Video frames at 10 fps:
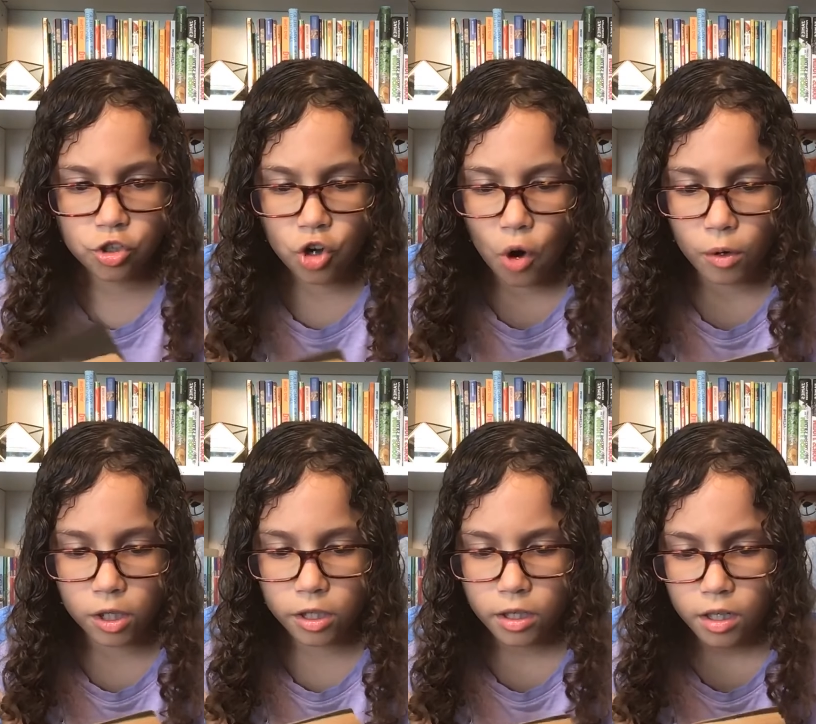He'd
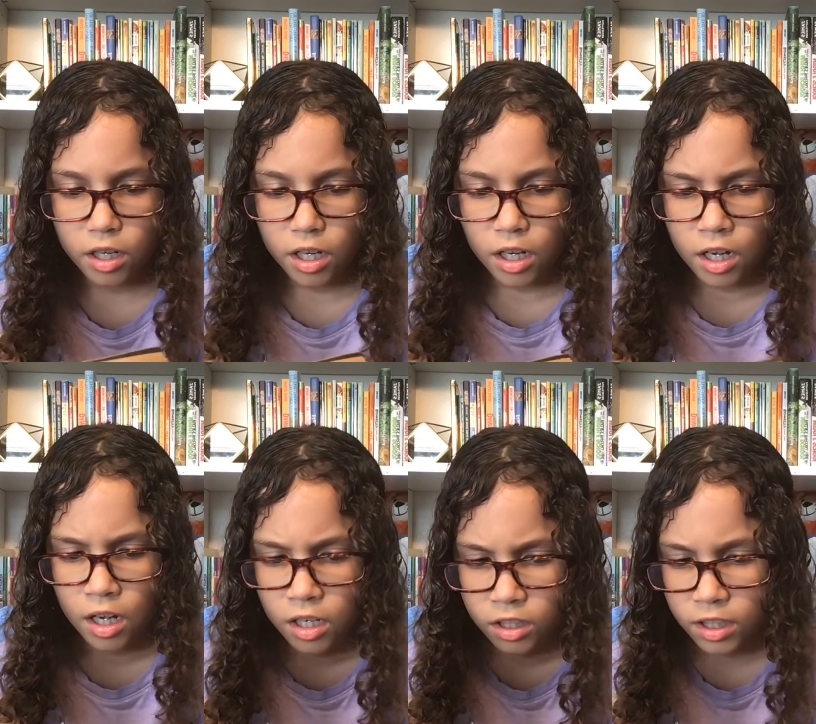show her.
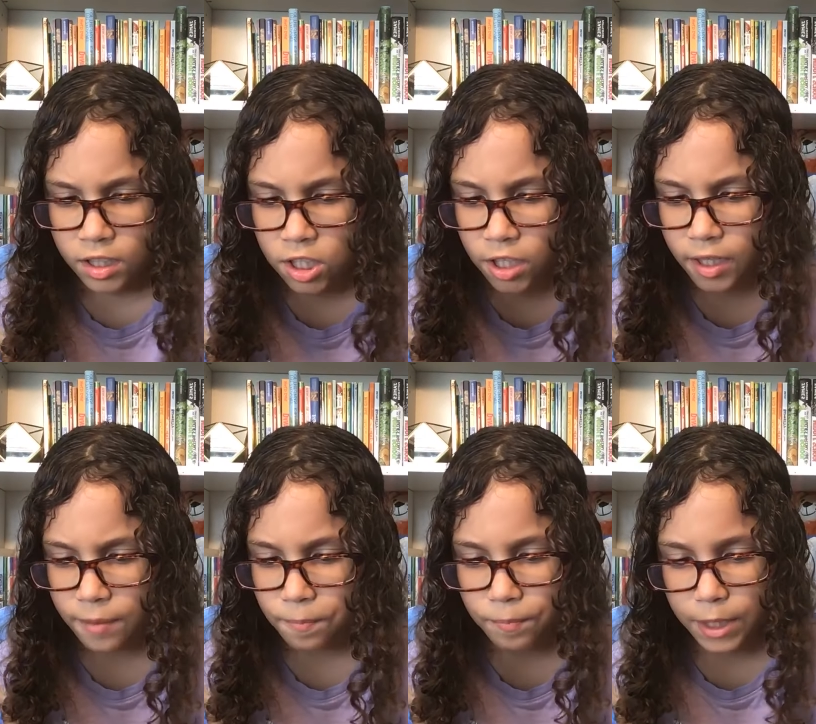
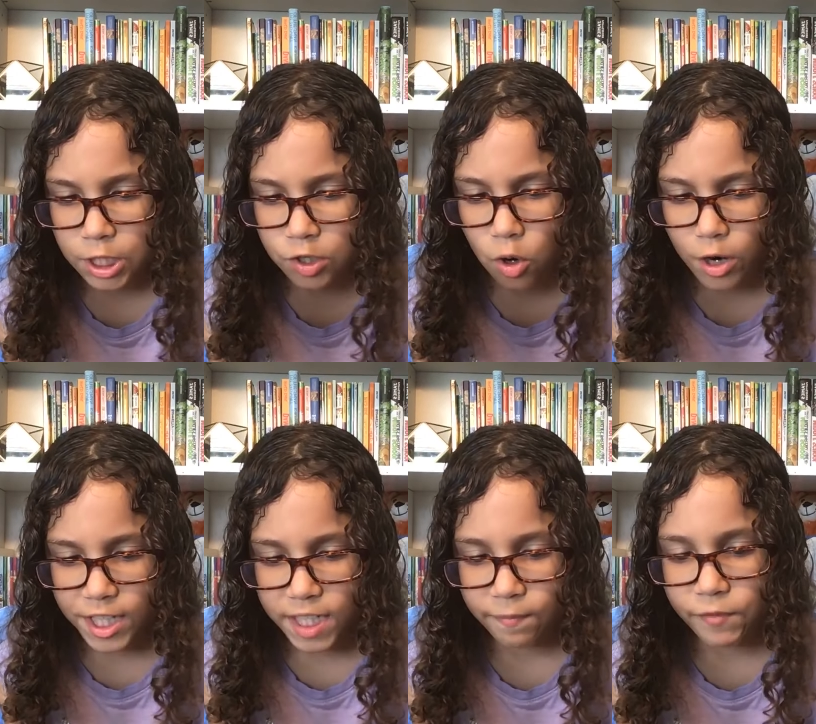She'd be
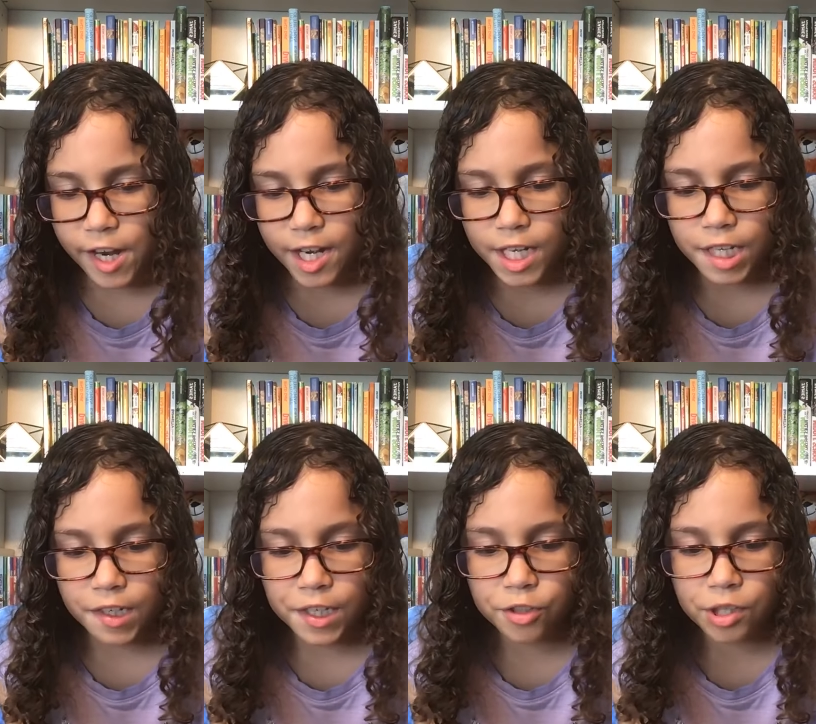sorry
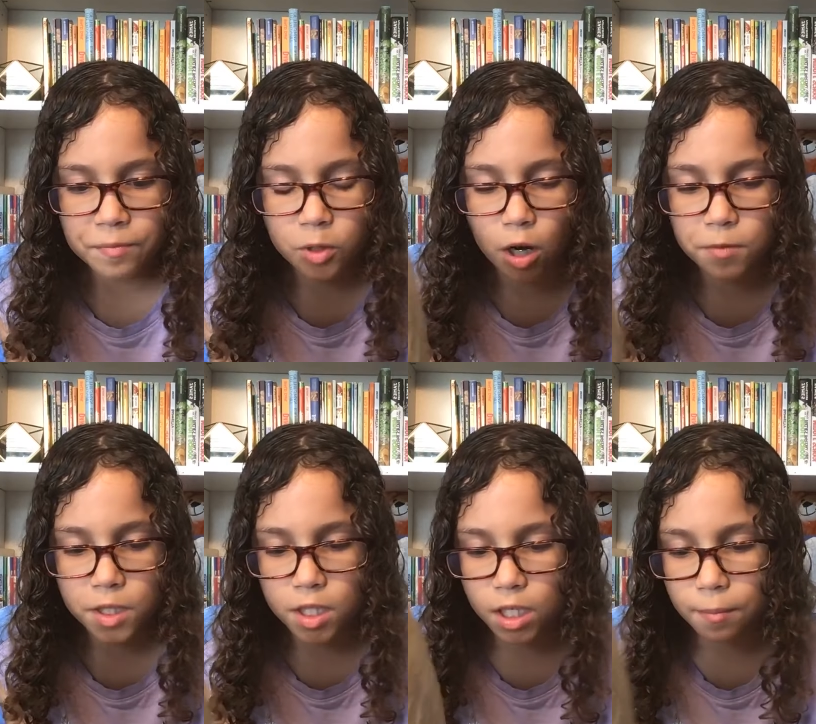someday. He
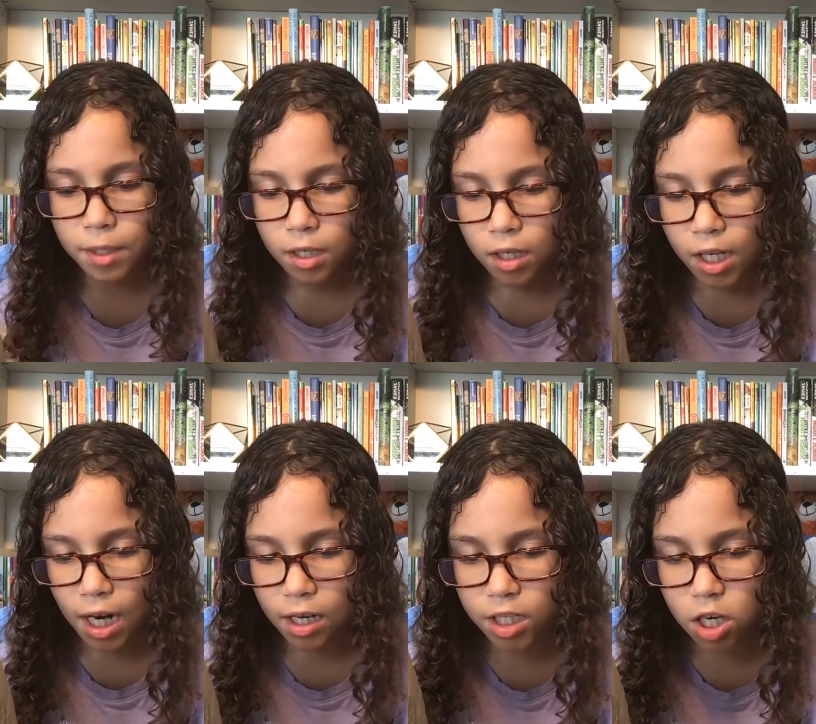drifted off to sleep.
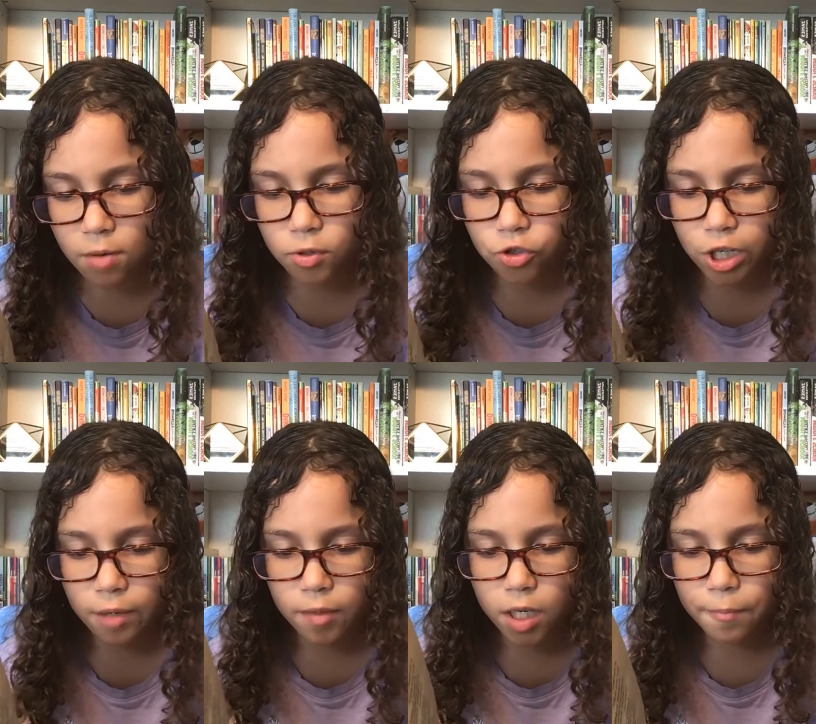He had a
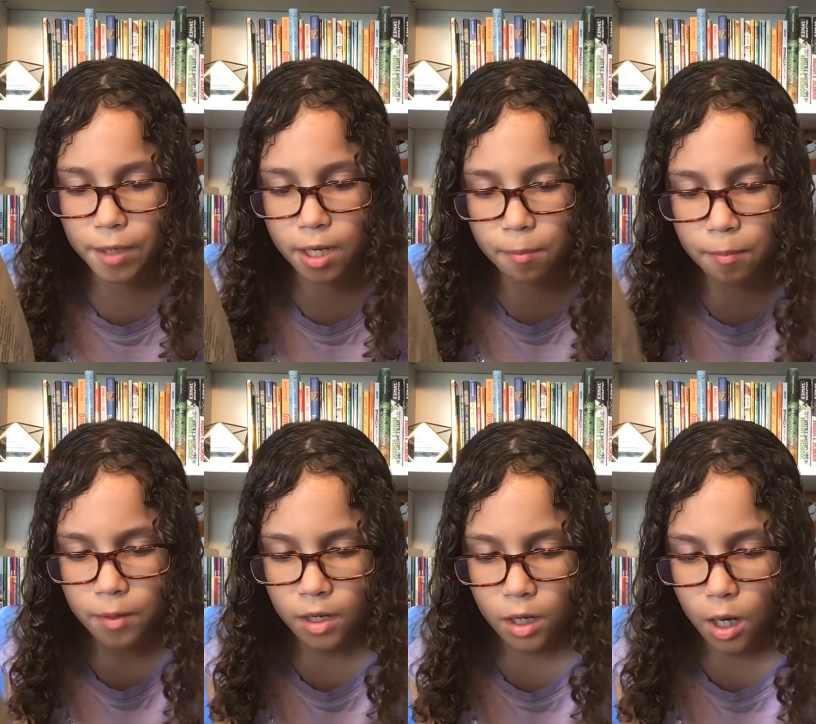terrible dream. A
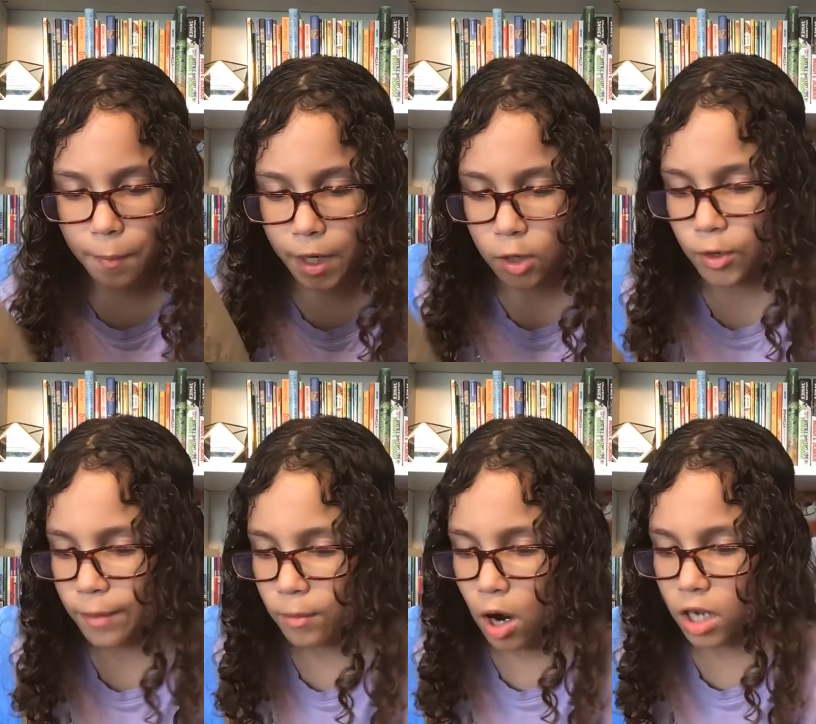big
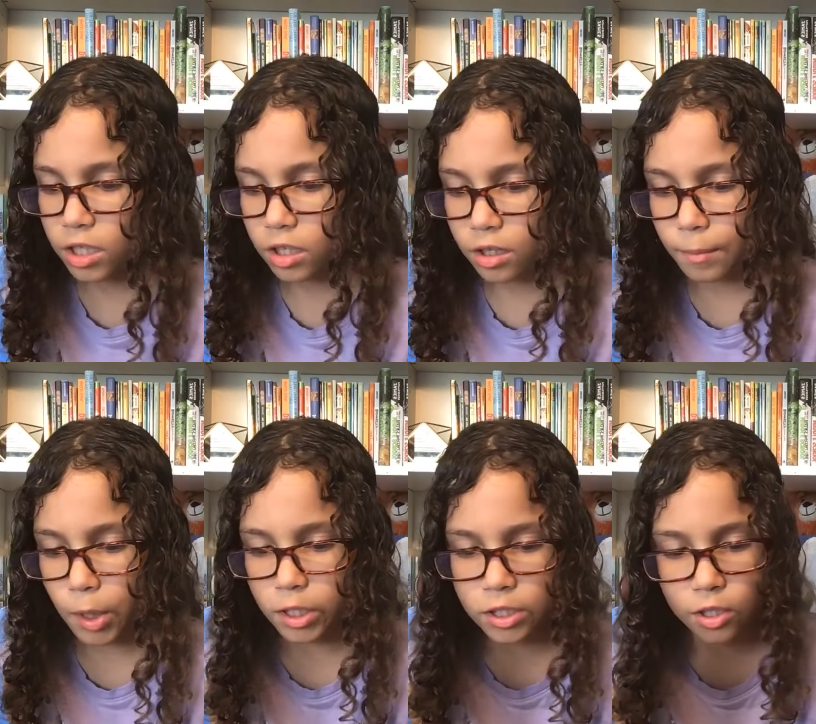green
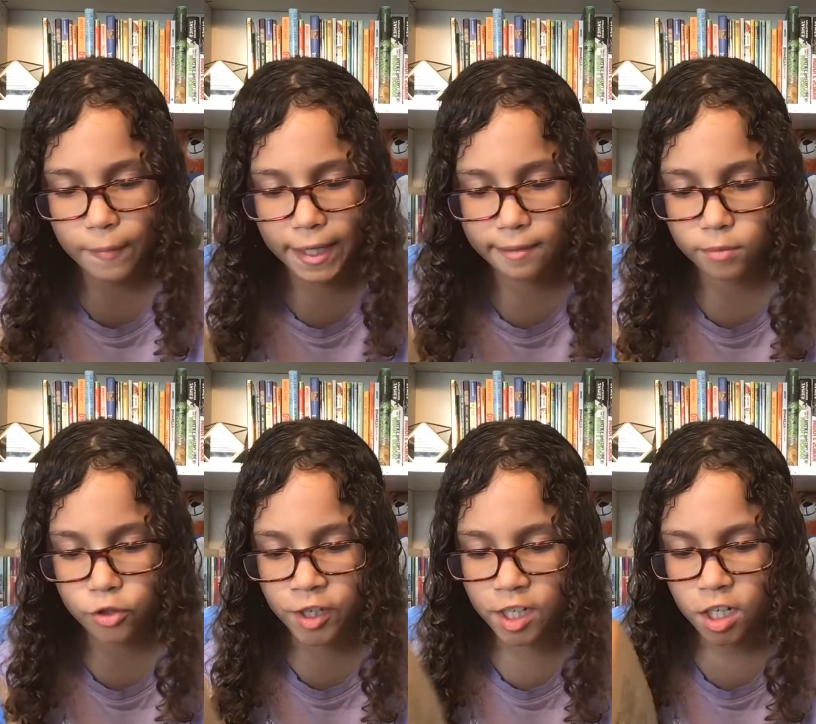monster
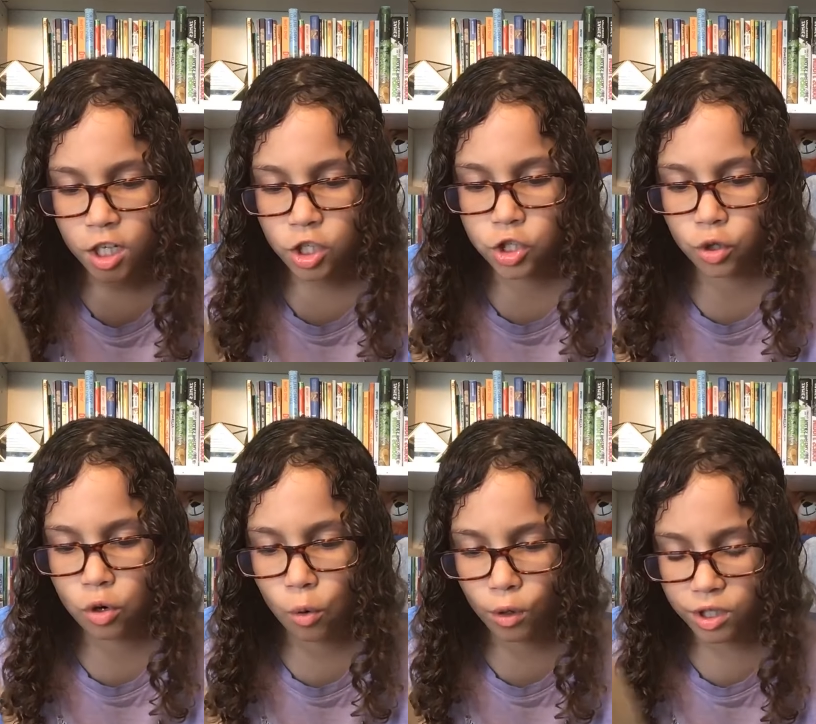made him drink
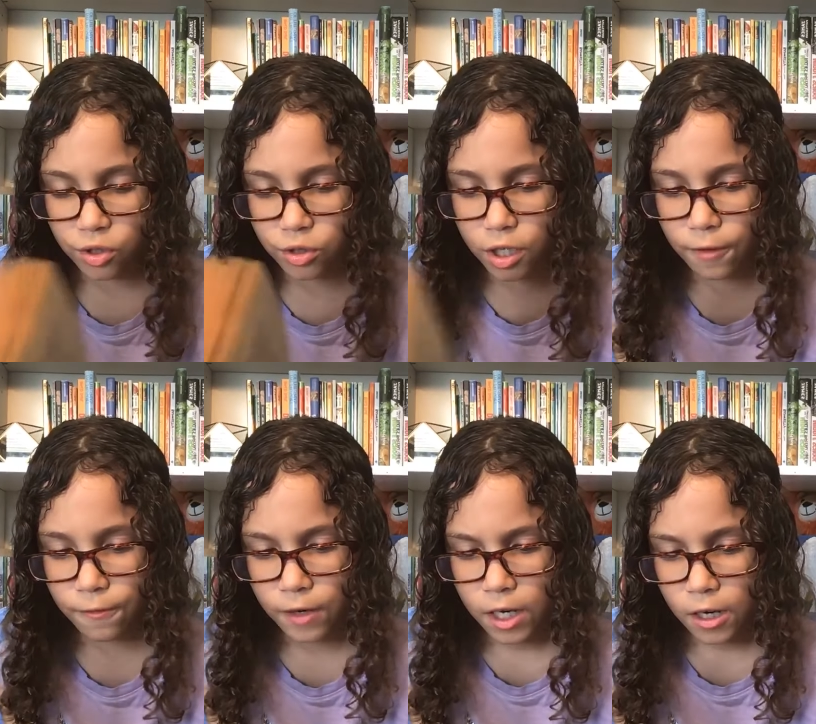2
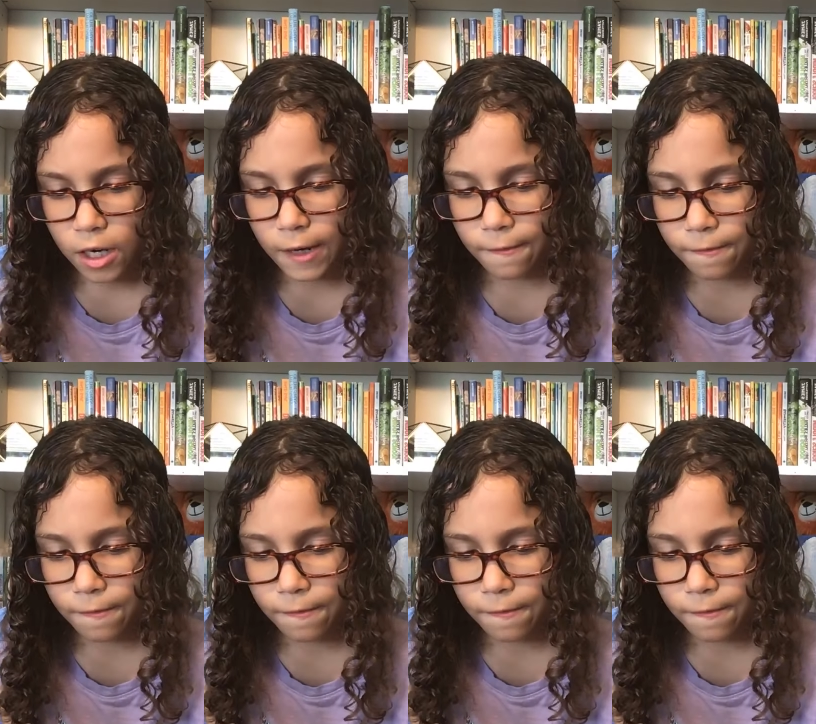quarters of